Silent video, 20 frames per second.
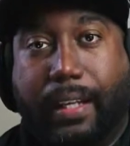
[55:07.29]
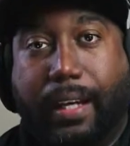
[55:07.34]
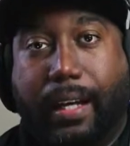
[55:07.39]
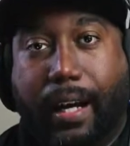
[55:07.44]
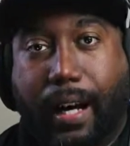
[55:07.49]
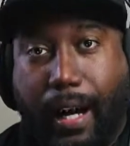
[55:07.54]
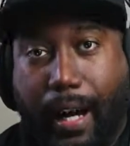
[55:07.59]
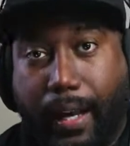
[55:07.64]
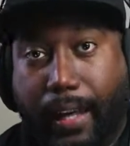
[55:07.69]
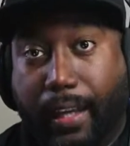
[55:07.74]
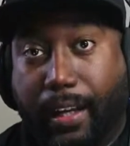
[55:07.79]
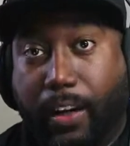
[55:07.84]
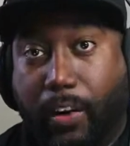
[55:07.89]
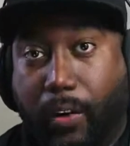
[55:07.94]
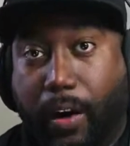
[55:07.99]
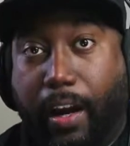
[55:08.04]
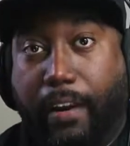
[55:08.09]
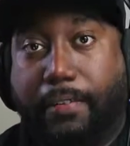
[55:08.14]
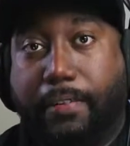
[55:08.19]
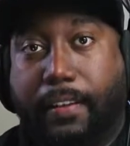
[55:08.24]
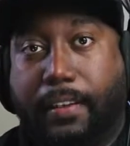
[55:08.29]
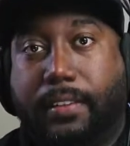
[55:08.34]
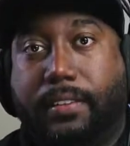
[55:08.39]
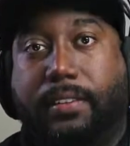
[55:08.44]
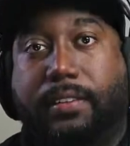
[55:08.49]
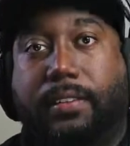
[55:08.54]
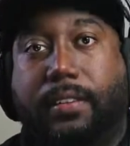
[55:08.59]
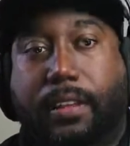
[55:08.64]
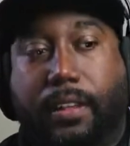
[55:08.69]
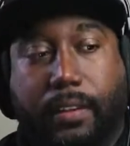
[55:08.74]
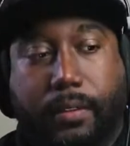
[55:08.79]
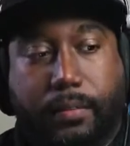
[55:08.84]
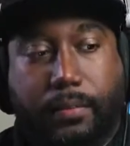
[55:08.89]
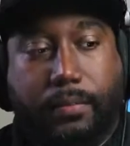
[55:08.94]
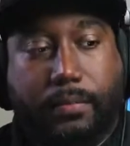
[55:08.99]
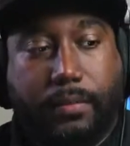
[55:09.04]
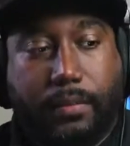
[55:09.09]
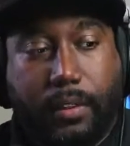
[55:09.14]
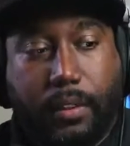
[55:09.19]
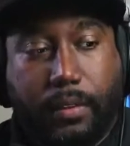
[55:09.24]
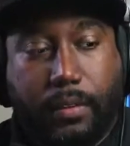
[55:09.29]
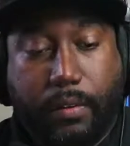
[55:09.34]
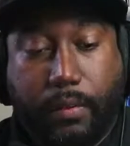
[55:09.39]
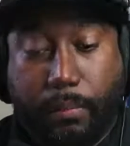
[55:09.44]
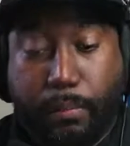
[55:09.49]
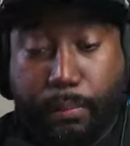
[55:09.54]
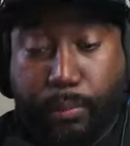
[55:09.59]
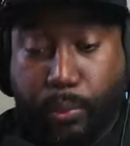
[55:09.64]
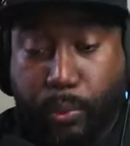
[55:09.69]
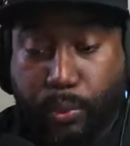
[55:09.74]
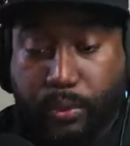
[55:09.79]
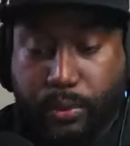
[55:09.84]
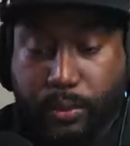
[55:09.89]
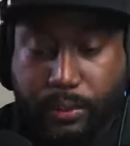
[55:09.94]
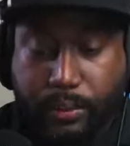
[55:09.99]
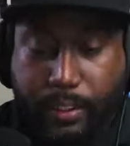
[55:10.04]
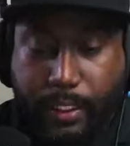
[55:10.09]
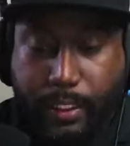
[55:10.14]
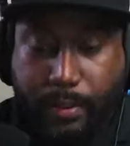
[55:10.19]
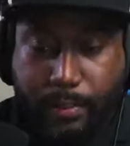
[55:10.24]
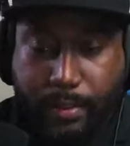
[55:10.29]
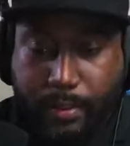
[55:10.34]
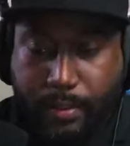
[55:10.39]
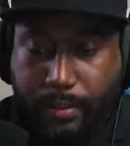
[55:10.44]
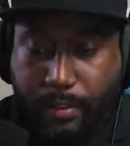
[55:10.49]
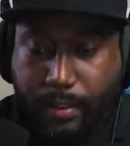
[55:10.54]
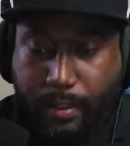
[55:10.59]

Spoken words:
high end graphics to boost his gaming.